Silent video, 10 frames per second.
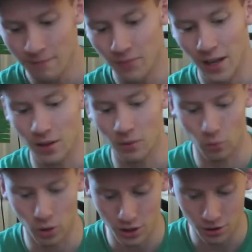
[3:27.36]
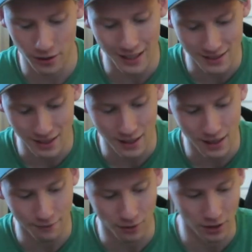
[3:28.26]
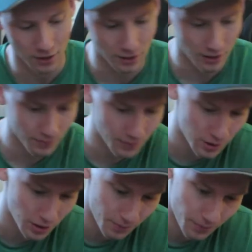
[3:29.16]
and one screen isn't enough, honestly. So